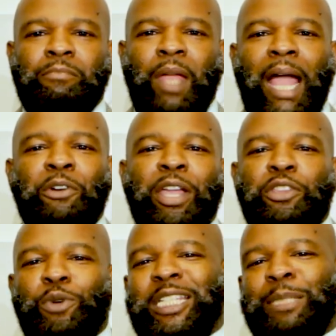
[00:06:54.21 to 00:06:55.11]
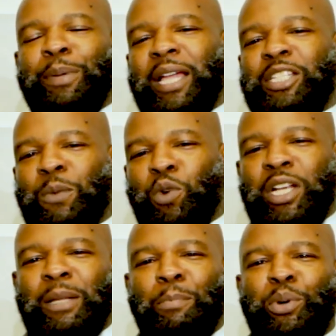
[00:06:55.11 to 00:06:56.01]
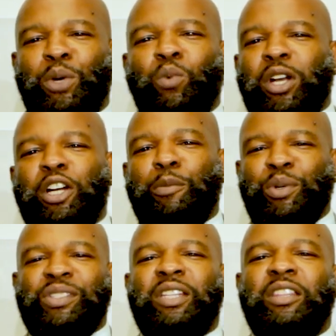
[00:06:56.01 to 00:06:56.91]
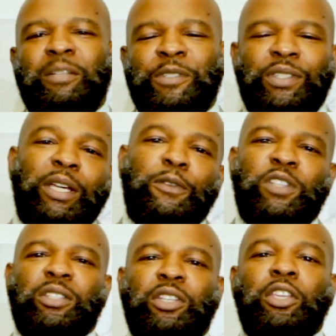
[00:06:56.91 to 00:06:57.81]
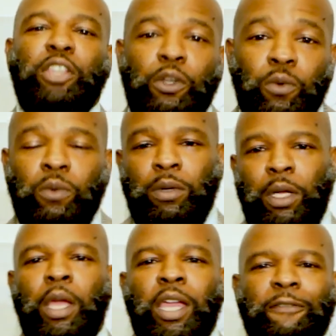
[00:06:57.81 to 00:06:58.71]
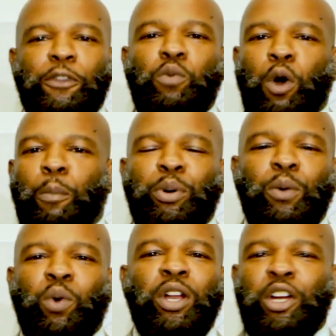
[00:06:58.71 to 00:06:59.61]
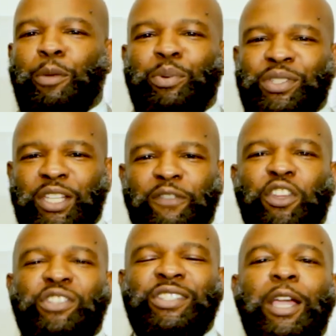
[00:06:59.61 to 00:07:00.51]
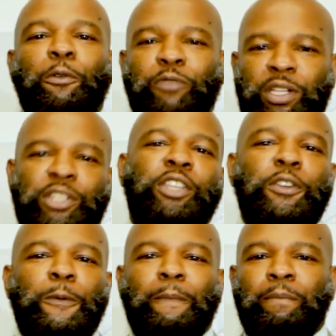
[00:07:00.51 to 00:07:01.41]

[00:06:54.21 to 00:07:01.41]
How can you expect someone to put 100% of themselves into you if you won't put 100% of yourself into you?